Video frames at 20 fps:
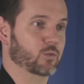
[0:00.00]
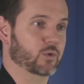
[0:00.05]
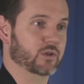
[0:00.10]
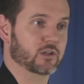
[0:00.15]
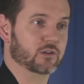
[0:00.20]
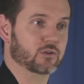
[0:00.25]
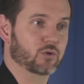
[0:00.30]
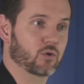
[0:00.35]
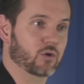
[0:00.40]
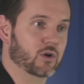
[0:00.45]
with
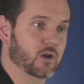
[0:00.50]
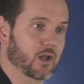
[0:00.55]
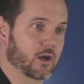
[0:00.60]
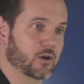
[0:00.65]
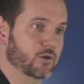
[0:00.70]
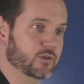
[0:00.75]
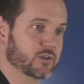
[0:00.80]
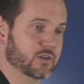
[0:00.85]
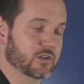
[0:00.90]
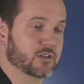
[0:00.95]
the door
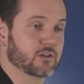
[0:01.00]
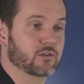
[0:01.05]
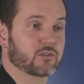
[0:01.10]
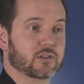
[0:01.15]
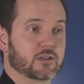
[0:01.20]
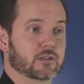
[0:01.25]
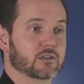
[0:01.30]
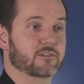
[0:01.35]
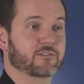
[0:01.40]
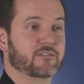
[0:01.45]
closed, as long
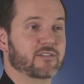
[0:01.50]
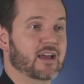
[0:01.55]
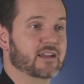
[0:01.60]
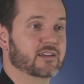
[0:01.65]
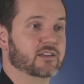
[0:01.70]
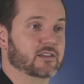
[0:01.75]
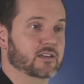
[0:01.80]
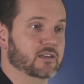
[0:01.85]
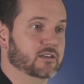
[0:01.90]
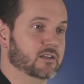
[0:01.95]
as it's a
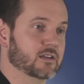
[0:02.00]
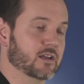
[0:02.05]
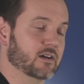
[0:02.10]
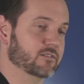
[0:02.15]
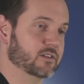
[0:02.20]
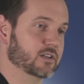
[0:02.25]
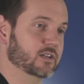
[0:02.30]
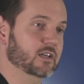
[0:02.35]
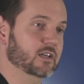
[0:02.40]
fan-assisted oven.